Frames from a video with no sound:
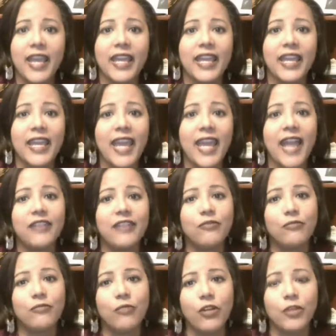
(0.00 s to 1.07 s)
He had to
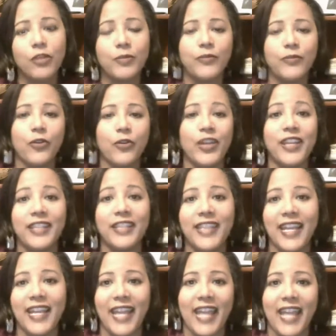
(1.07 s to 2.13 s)
work before he could get